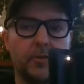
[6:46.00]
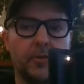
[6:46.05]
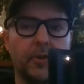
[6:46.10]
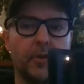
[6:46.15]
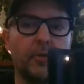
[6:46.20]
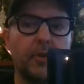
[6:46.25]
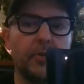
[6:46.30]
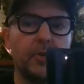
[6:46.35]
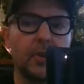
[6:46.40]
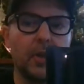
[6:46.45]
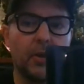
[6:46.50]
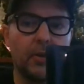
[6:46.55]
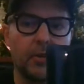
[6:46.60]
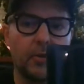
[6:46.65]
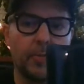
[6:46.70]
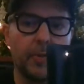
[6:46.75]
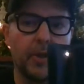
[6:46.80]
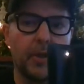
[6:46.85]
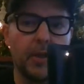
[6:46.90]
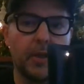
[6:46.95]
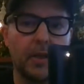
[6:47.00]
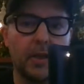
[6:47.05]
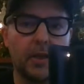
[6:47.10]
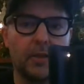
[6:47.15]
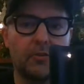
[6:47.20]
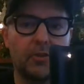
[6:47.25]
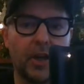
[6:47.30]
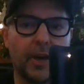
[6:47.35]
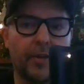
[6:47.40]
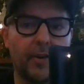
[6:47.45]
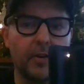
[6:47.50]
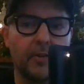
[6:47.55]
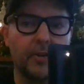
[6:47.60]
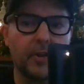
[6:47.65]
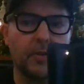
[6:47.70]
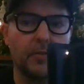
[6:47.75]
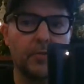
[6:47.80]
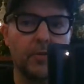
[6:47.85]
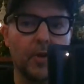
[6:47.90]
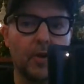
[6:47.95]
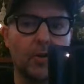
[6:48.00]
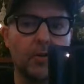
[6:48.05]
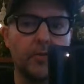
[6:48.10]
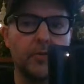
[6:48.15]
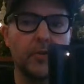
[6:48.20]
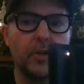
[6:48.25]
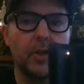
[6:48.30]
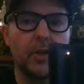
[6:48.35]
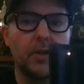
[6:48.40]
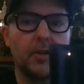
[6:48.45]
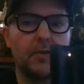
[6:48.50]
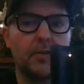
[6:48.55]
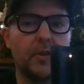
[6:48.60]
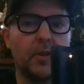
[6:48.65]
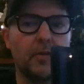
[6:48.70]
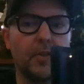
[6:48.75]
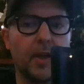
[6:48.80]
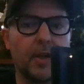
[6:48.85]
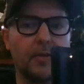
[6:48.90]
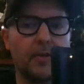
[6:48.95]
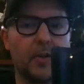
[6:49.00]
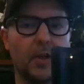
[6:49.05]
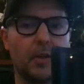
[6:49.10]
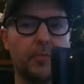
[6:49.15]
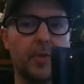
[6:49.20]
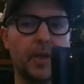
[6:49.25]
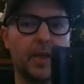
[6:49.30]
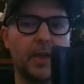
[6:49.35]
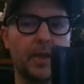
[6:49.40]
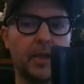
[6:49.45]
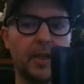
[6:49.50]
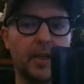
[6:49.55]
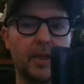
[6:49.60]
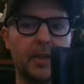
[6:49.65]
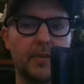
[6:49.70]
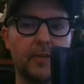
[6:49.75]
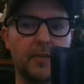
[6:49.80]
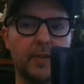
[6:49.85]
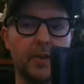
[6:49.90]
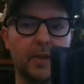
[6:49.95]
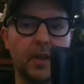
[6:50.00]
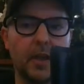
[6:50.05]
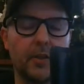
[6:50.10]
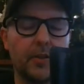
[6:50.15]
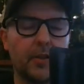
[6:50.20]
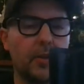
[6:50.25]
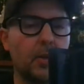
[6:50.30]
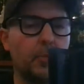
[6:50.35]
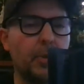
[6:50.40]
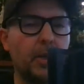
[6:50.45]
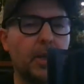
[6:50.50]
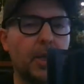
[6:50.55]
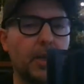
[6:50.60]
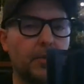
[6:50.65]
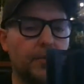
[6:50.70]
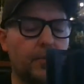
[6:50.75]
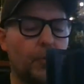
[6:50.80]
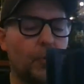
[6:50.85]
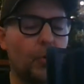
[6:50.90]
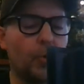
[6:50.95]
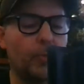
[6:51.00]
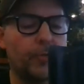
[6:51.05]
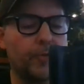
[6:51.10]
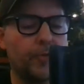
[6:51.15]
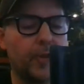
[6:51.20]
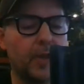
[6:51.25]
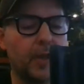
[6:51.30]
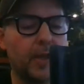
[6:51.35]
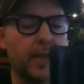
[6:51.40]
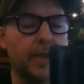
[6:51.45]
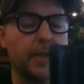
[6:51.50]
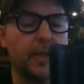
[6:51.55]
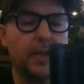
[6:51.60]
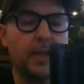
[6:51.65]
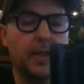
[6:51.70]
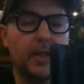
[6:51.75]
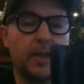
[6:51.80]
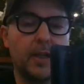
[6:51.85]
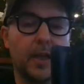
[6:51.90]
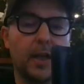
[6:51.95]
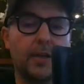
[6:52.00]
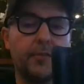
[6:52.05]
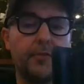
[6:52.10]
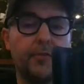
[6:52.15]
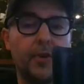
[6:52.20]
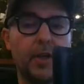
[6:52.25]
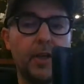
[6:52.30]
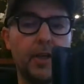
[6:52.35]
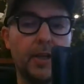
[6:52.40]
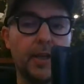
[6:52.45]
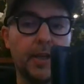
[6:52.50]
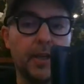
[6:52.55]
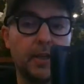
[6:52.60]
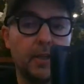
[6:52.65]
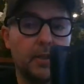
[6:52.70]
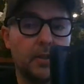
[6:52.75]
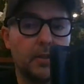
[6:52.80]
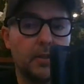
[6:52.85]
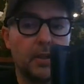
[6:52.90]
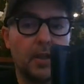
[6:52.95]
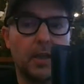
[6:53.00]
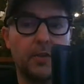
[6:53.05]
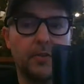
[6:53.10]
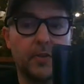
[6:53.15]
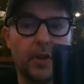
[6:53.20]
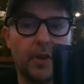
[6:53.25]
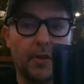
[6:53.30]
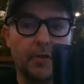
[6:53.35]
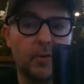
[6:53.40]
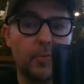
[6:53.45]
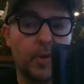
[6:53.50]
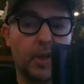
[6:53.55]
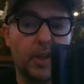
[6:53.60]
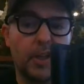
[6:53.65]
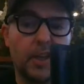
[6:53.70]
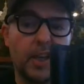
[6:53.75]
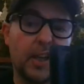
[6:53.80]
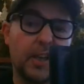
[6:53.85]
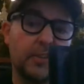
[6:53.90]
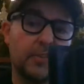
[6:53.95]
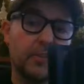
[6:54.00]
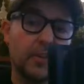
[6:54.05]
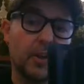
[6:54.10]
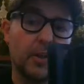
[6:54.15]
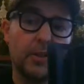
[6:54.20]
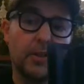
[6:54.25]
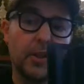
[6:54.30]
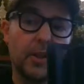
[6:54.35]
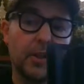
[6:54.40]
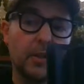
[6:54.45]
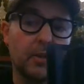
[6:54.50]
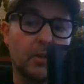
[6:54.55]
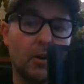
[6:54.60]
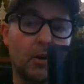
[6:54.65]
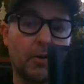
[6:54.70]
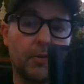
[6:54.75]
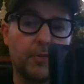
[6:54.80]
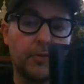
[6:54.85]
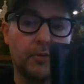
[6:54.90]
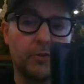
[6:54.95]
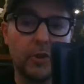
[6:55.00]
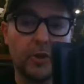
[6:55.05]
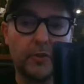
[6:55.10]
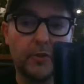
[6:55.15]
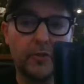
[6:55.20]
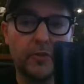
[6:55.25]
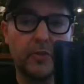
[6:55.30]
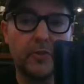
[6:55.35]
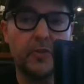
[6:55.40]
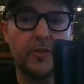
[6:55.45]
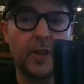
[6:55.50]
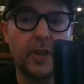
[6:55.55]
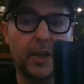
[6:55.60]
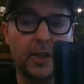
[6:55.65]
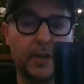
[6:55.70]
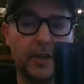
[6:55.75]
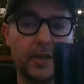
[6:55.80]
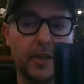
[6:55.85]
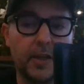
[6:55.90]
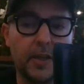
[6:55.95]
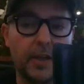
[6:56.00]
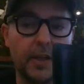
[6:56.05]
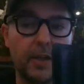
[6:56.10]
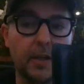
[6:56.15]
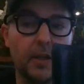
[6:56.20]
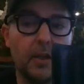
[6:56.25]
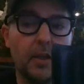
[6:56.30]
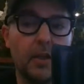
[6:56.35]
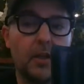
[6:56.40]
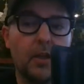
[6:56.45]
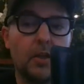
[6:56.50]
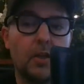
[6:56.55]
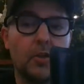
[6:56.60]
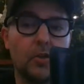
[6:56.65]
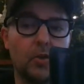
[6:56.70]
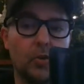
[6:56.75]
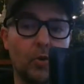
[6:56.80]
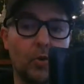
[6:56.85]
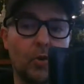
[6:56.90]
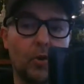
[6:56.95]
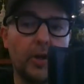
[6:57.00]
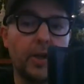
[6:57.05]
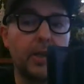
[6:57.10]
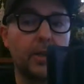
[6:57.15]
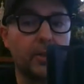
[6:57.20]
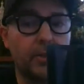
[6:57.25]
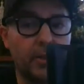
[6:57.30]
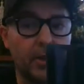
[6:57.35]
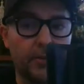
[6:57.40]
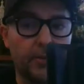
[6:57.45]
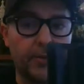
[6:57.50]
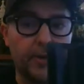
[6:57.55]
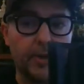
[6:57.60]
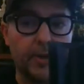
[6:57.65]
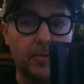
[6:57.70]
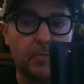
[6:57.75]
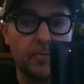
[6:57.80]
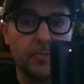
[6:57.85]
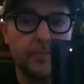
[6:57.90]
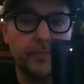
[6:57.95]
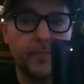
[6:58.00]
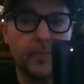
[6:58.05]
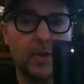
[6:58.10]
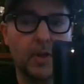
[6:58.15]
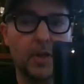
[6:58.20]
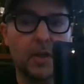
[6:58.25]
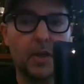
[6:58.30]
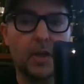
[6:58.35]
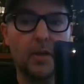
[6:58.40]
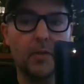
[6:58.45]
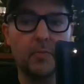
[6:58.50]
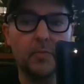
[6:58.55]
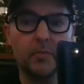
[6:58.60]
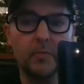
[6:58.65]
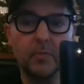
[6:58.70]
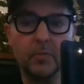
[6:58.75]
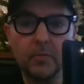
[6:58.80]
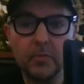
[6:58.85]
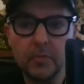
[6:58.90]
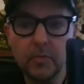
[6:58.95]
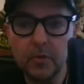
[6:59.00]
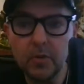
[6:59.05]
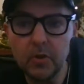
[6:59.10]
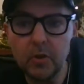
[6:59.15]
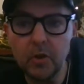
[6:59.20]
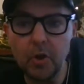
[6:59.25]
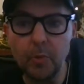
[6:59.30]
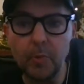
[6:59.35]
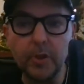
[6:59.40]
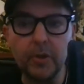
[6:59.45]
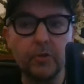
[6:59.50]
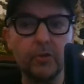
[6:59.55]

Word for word: so there isn't going to be a charity involved. So that's going to make it easier. I think there'll be less form filling, and really it's going to be a case I think of just sending your Ethereum um, common